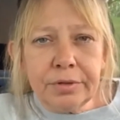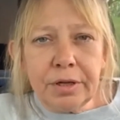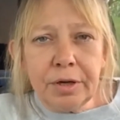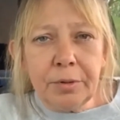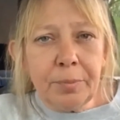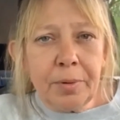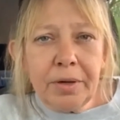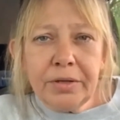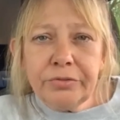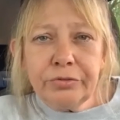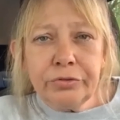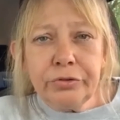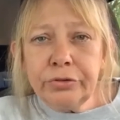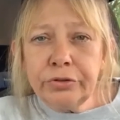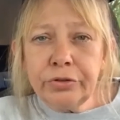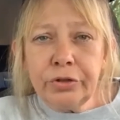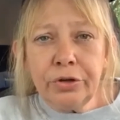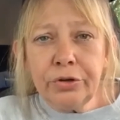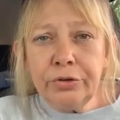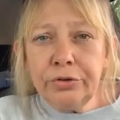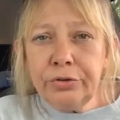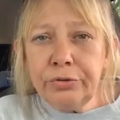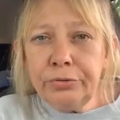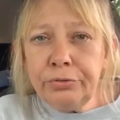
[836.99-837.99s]
Everybody's just
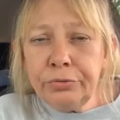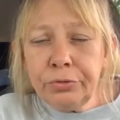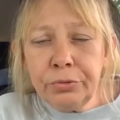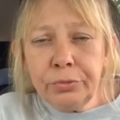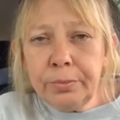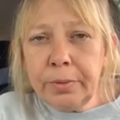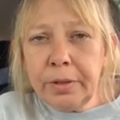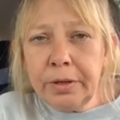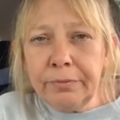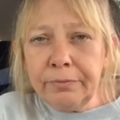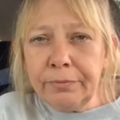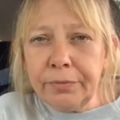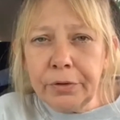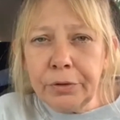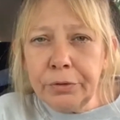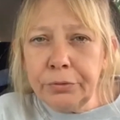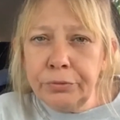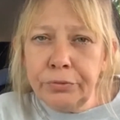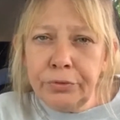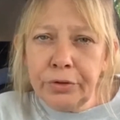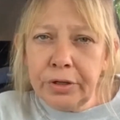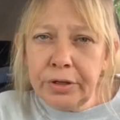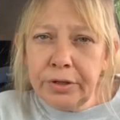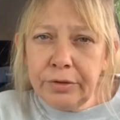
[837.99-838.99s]
got used to it being
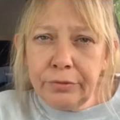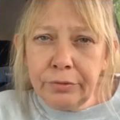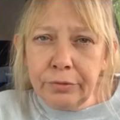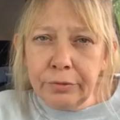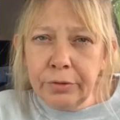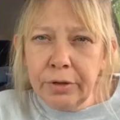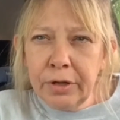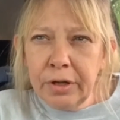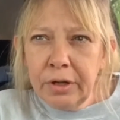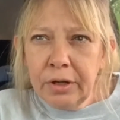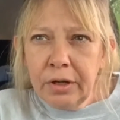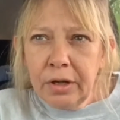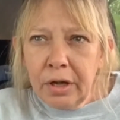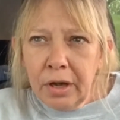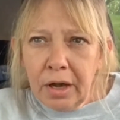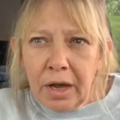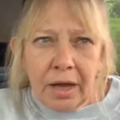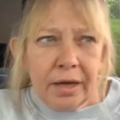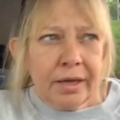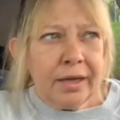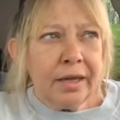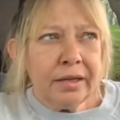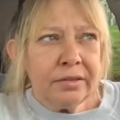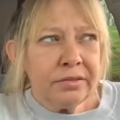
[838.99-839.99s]
flu season.
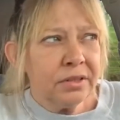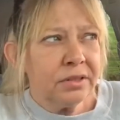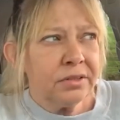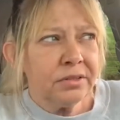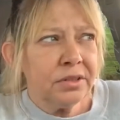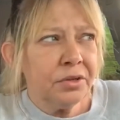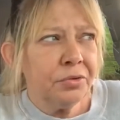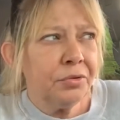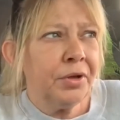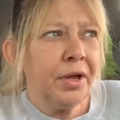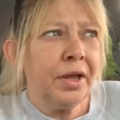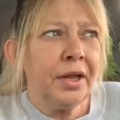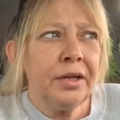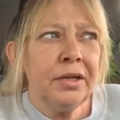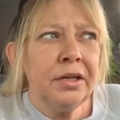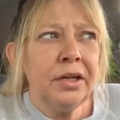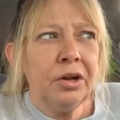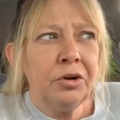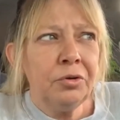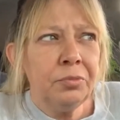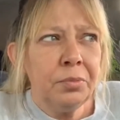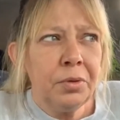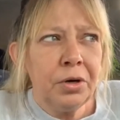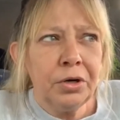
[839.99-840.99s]
I guess it's okay to
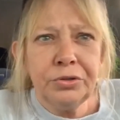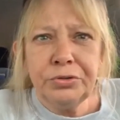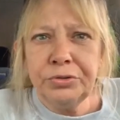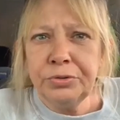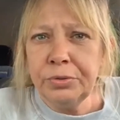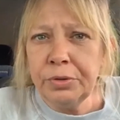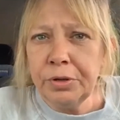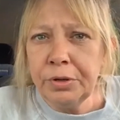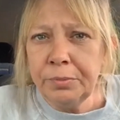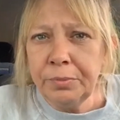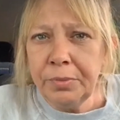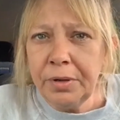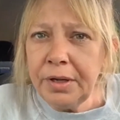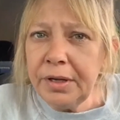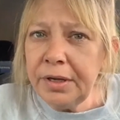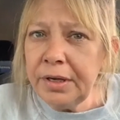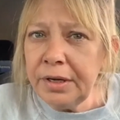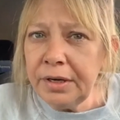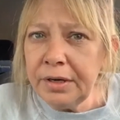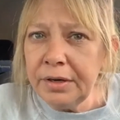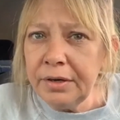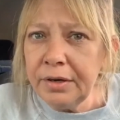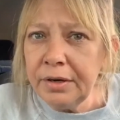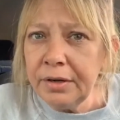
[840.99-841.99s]
go to emergency room
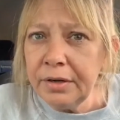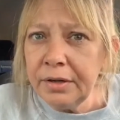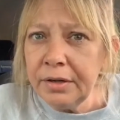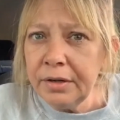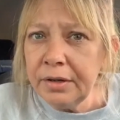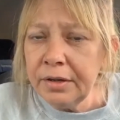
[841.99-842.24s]
man.